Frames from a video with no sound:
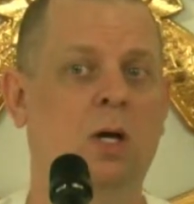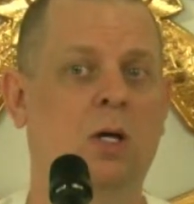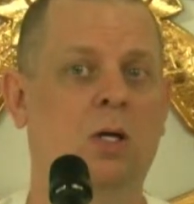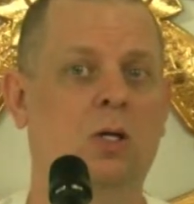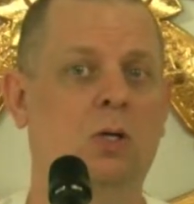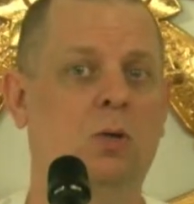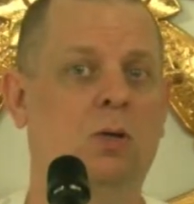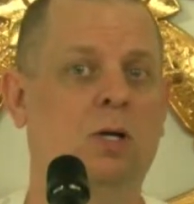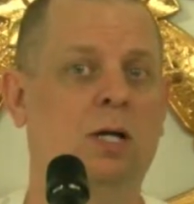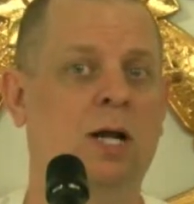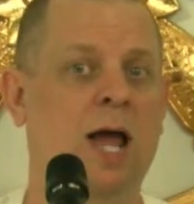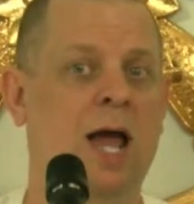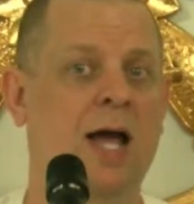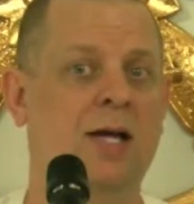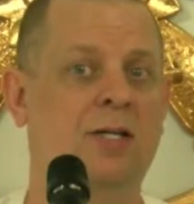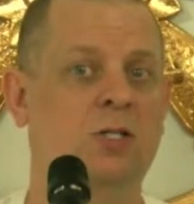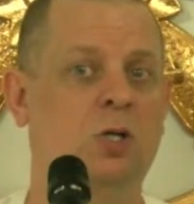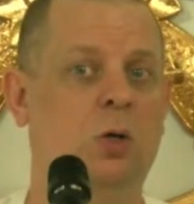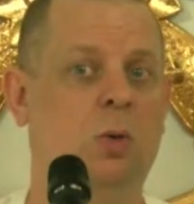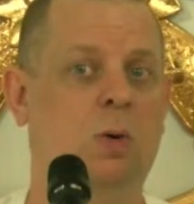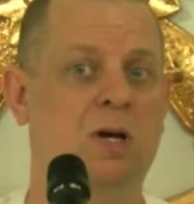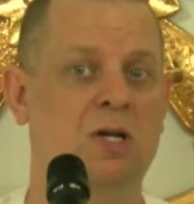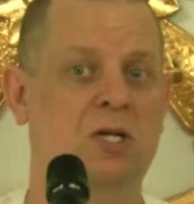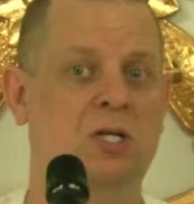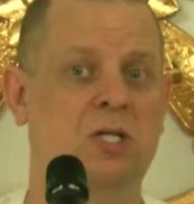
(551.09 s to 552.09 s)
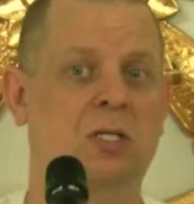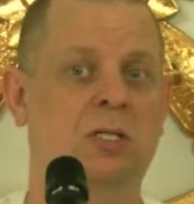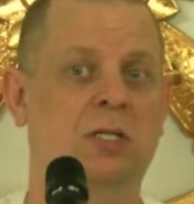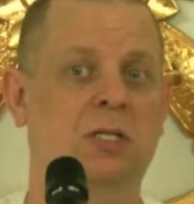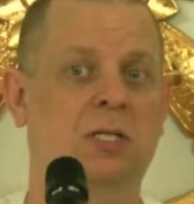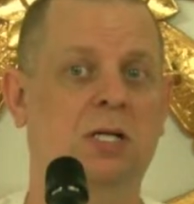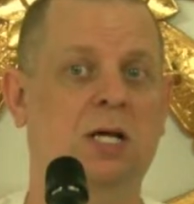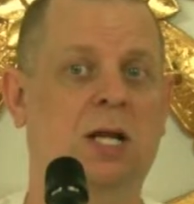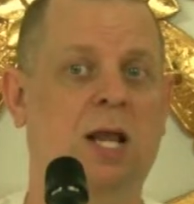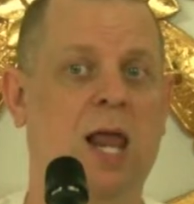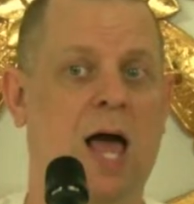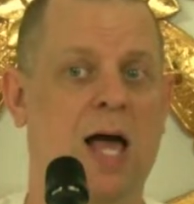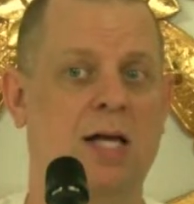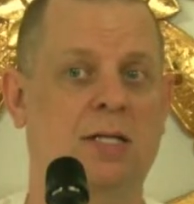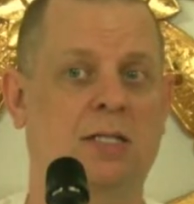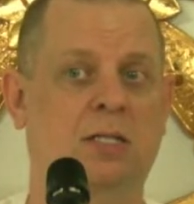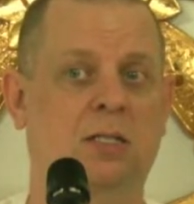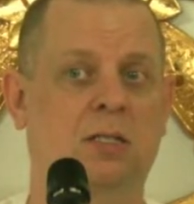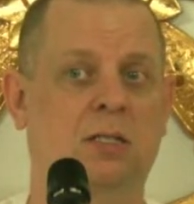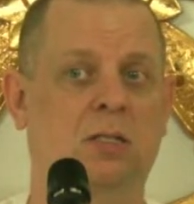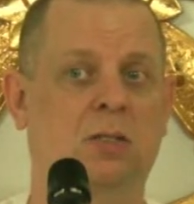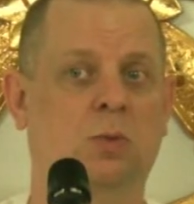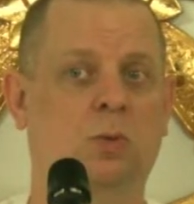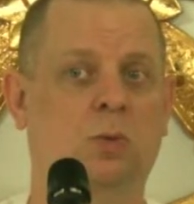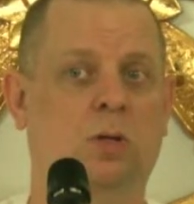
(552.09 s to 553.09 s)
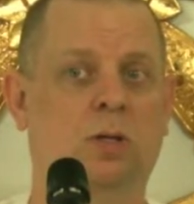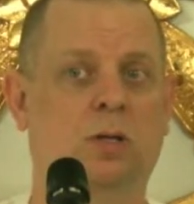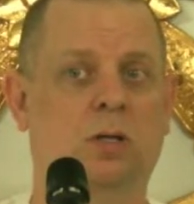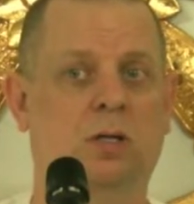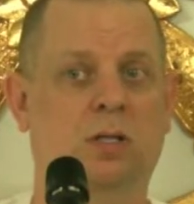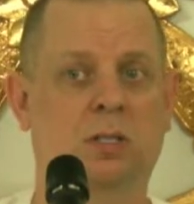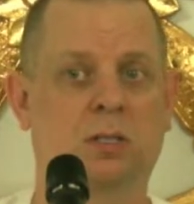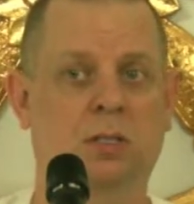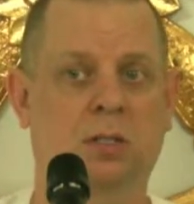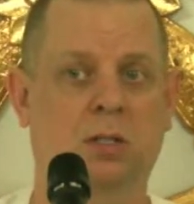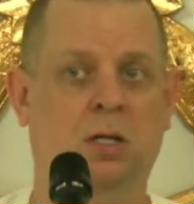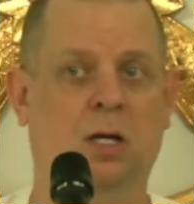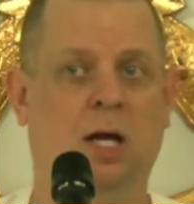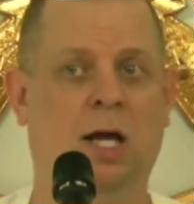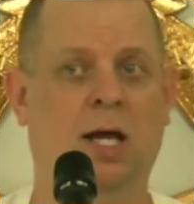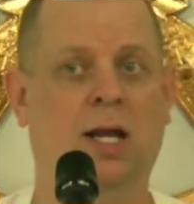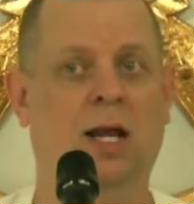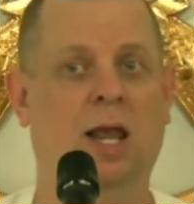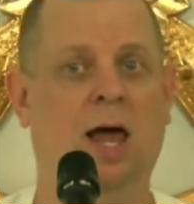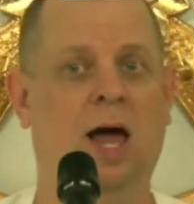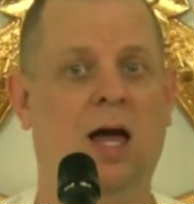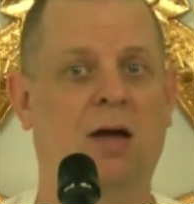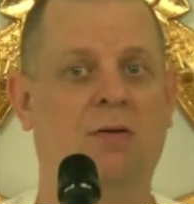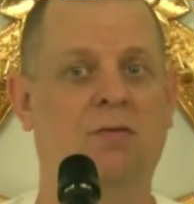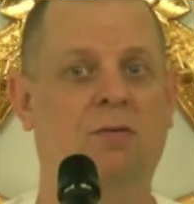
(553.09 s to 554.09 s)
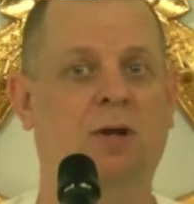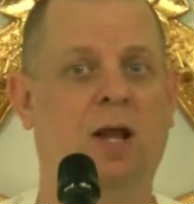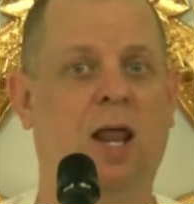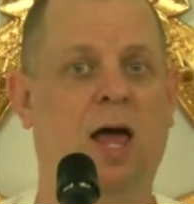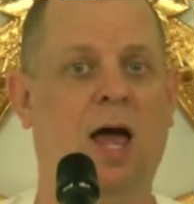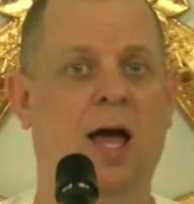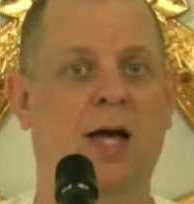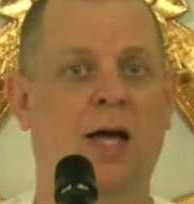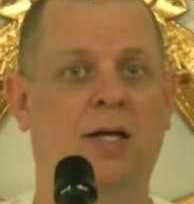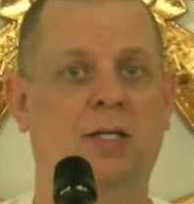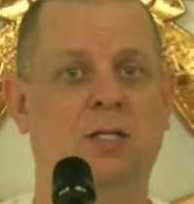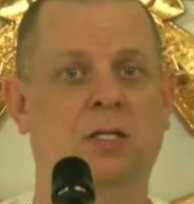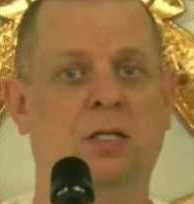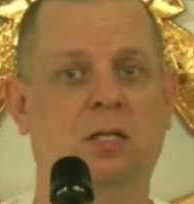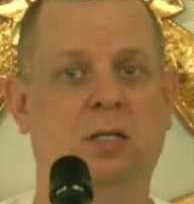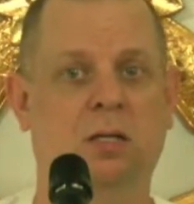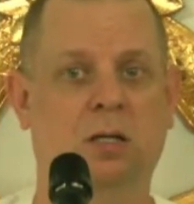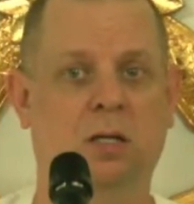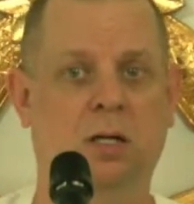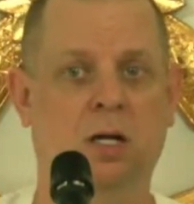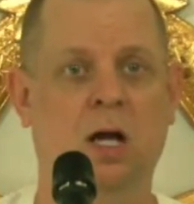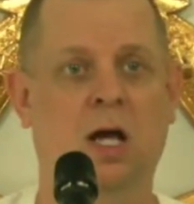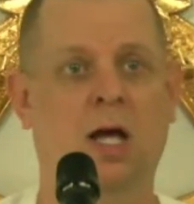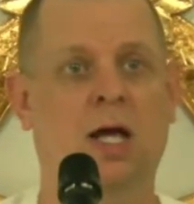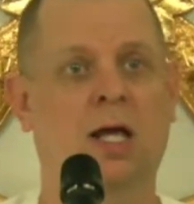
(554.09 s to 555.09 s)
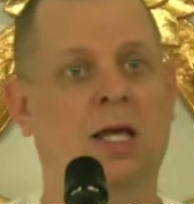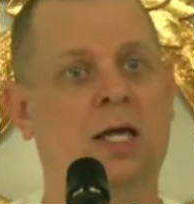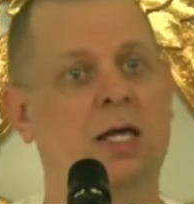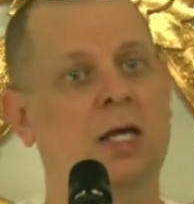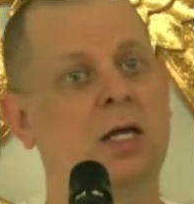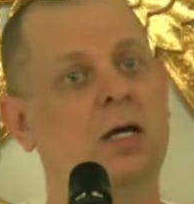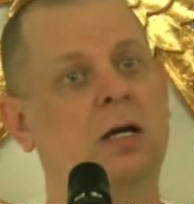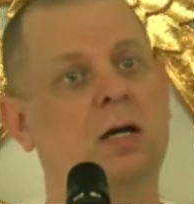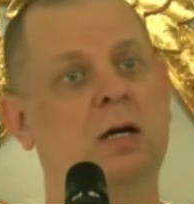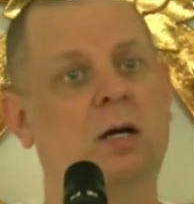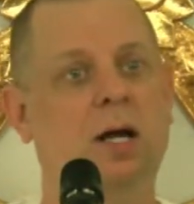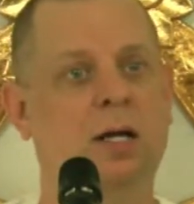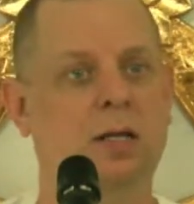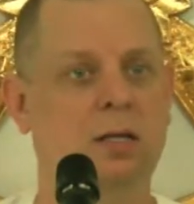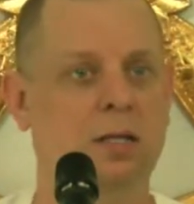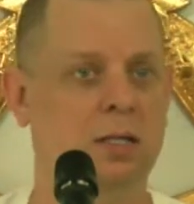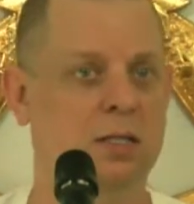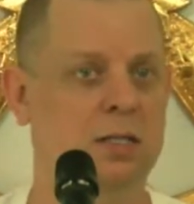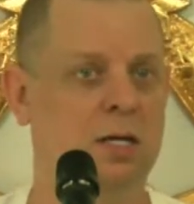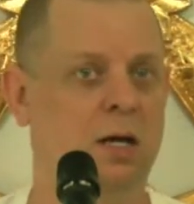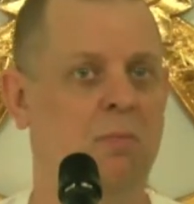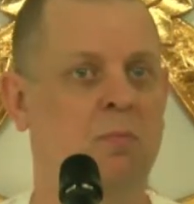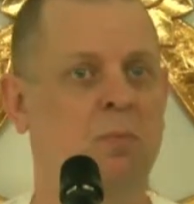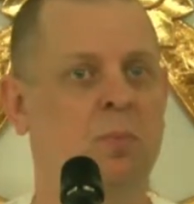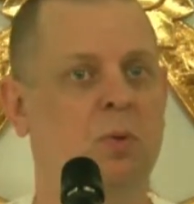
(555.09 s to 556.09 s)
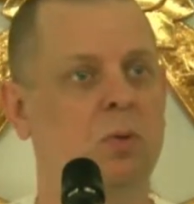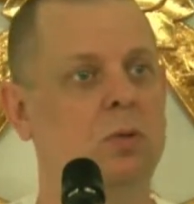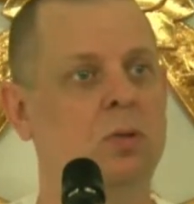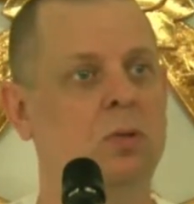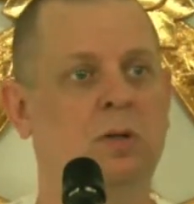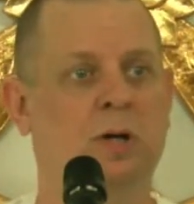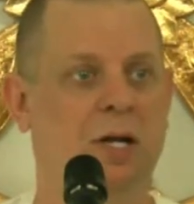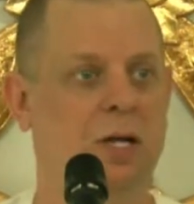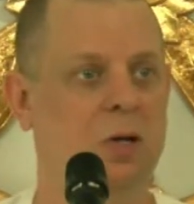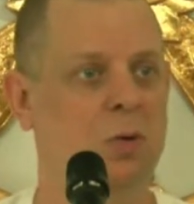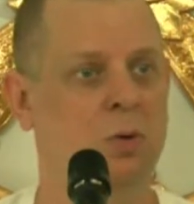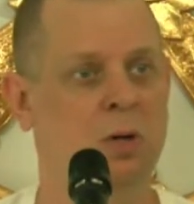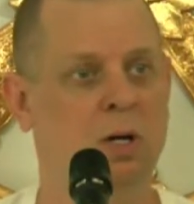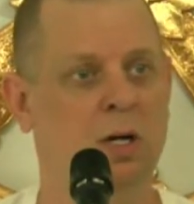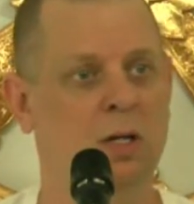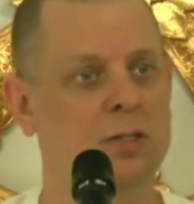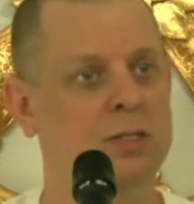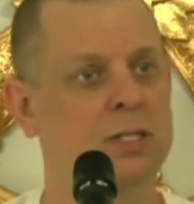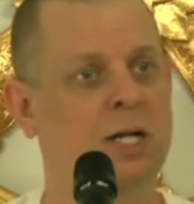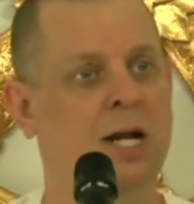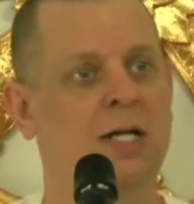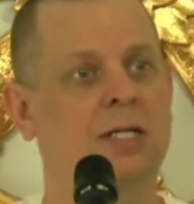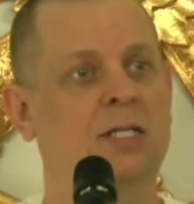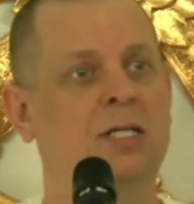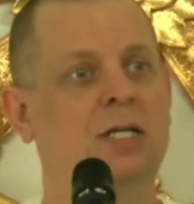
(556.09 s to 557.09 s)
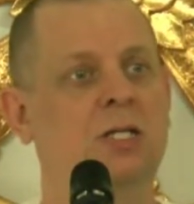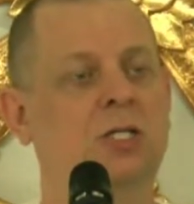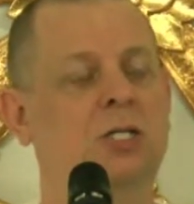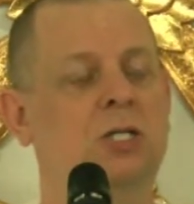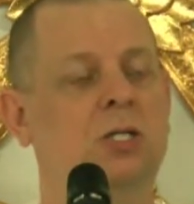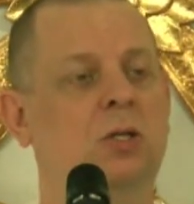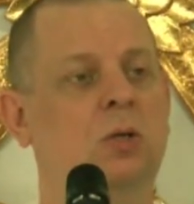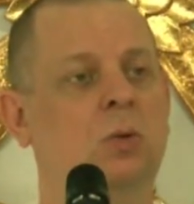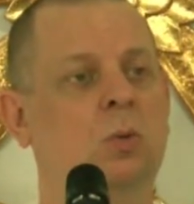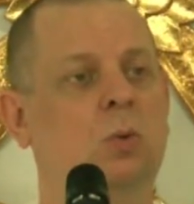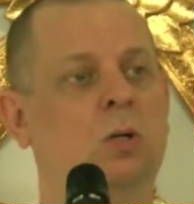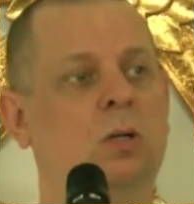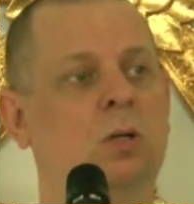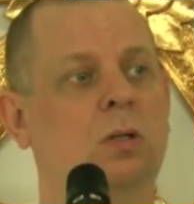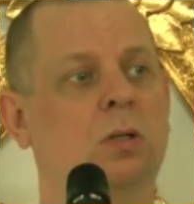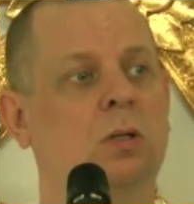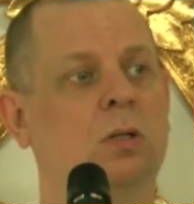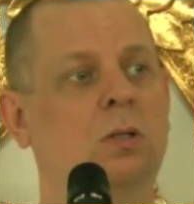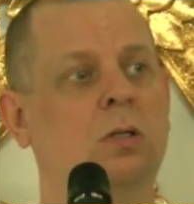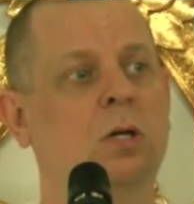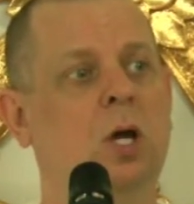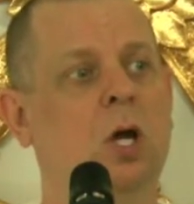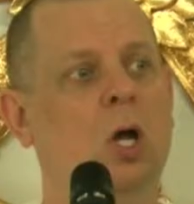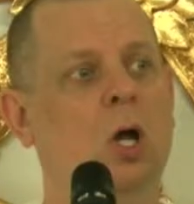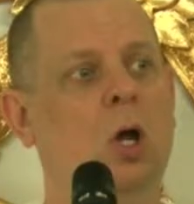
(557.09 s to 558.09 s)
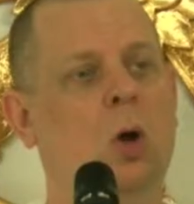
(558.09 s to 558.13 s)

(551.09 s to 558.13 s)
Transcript: You can ask questions in classes, whether it's a live class, either here at the temple or anywhere else that I teach in the world,